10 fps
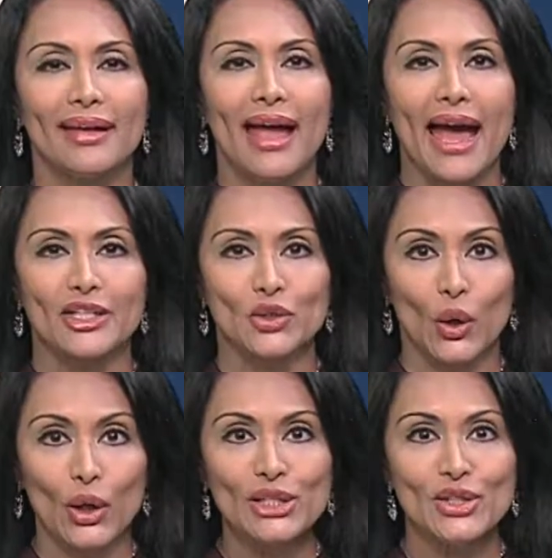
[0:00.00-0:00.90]
and has
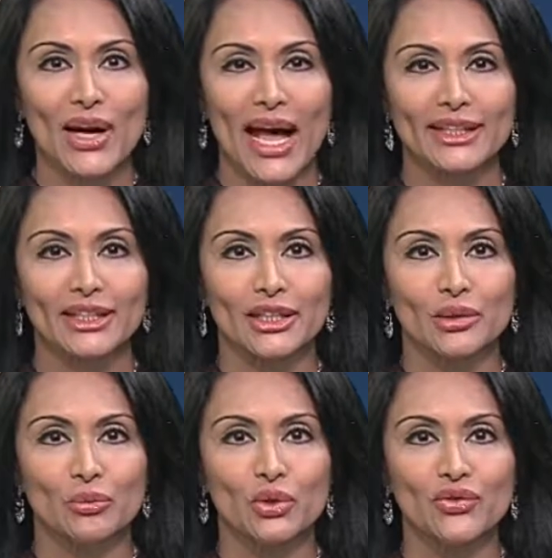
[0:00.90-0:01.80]
also acted in
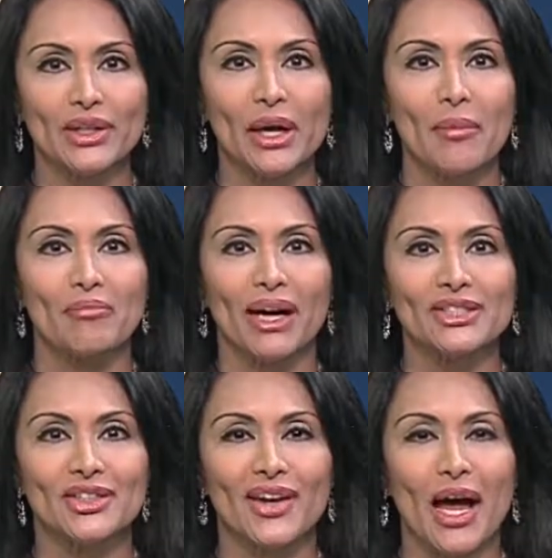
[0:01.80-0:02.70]
the movie
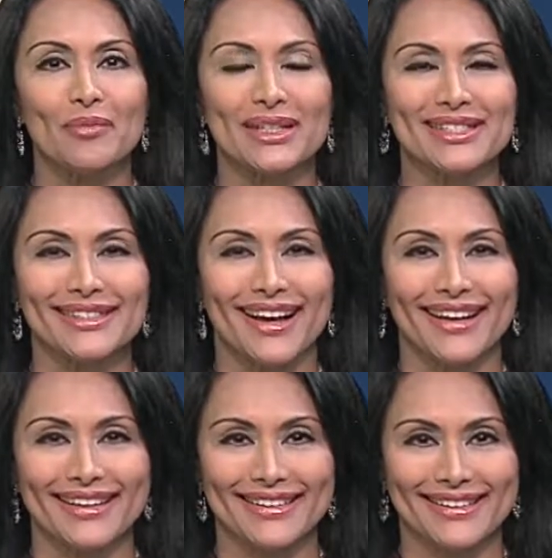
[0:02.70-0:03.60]
Bajirao
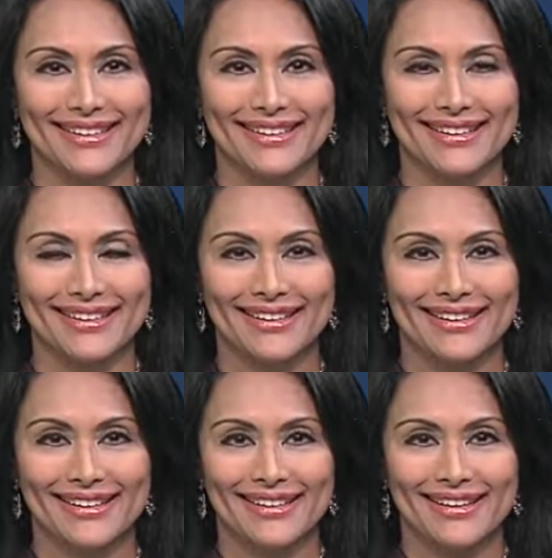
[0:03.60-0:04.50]
Mastani.
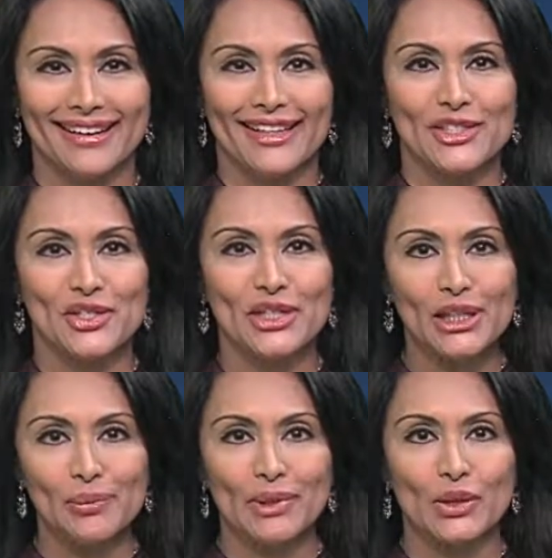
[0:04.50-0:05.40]

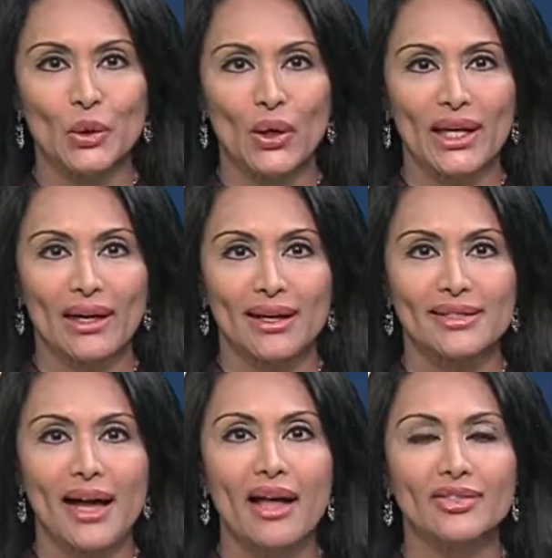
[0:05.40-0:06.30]
Jill Mill
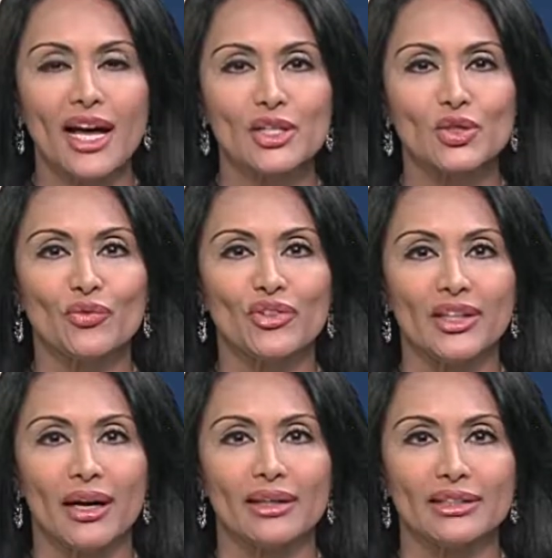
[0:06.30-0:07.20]
organized Andaaz
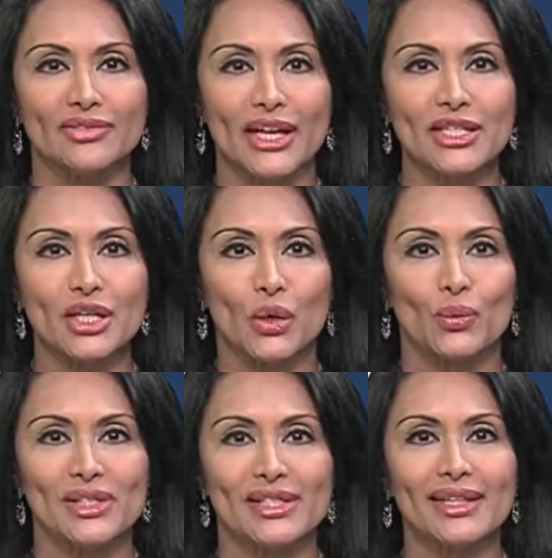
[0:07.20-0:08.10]
Sufiana event
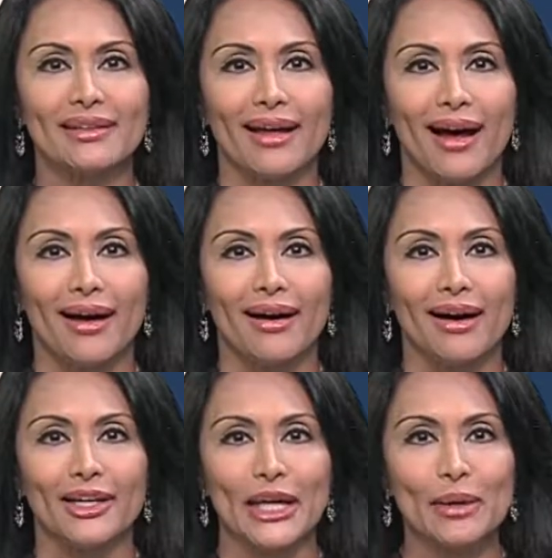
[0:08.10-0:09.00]
with Zila
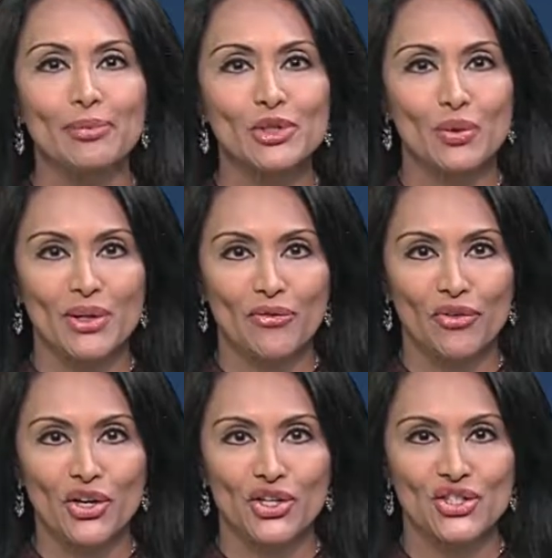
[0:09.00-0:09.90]
on April
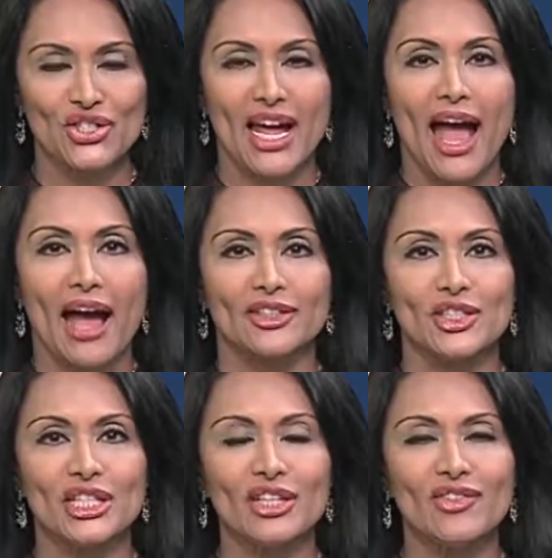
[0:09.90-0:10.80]
21st at
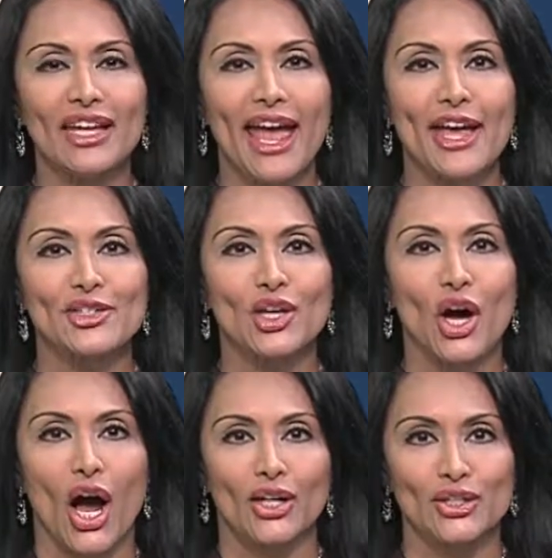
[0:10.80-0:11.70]
the TV Asia
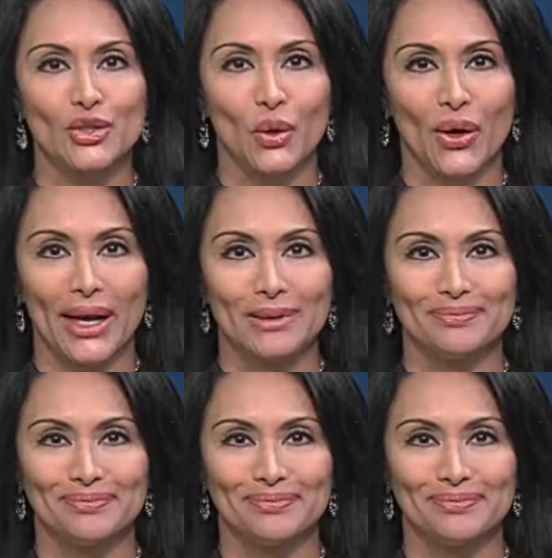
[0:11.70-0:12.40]
Auditorium.